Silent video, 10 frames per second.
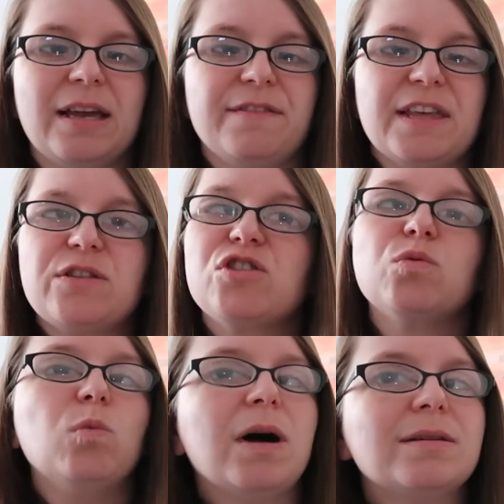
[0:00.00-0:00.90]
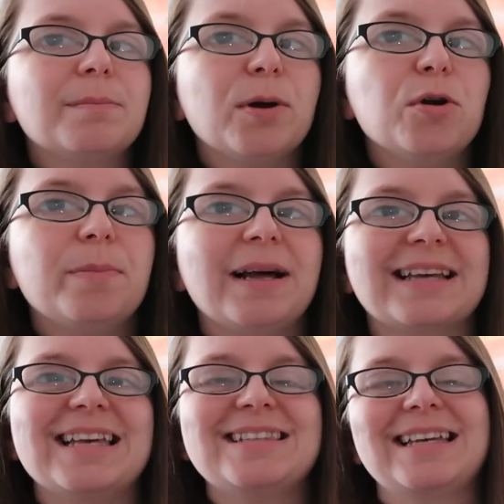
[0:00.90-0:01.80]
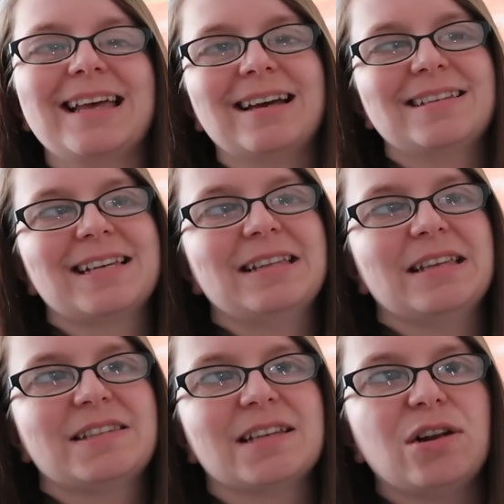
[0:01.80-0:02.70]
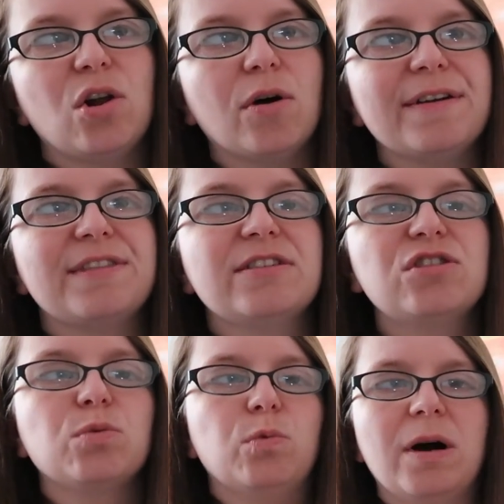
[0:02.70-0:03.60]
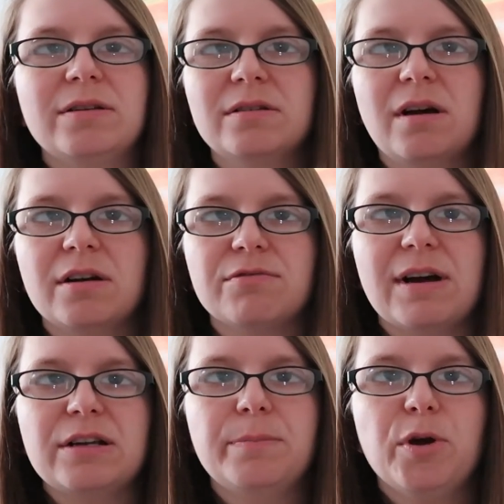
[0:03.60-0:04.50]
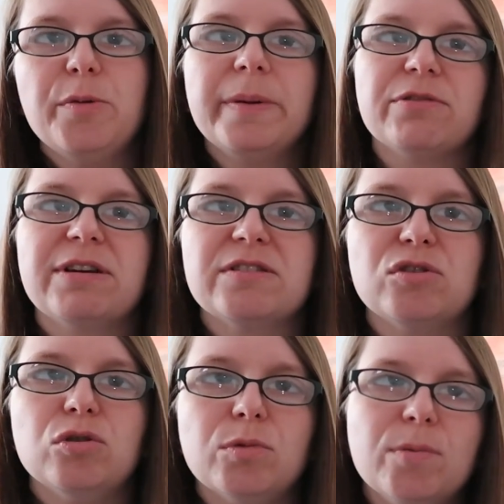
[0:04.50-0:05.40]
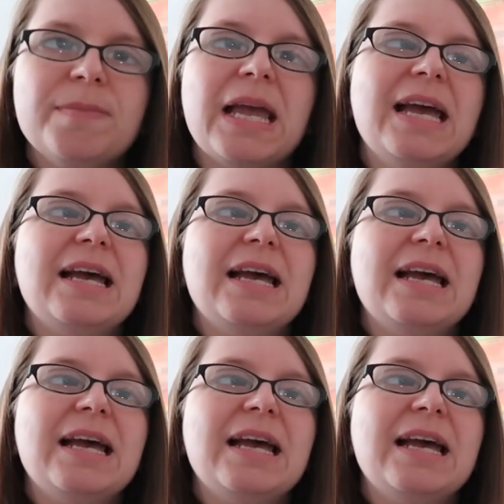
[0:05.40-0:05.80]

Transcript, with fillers: if there's just one poop like this, again, I say this a lot, if there's just one kind of random poop and the rest to normal,